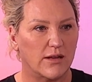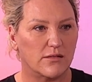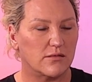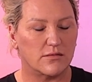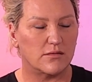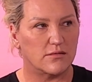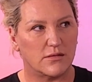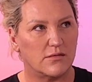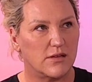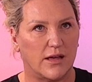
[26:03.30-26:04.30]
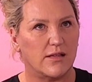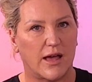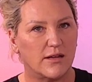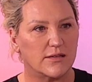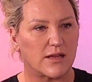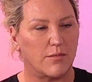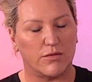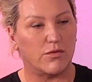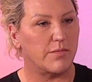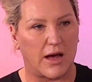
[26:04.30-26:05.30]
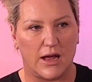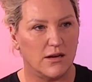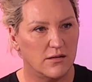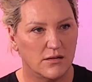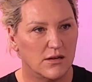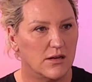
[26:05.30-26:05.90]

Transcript: like, yeah, the anger's coming from pain.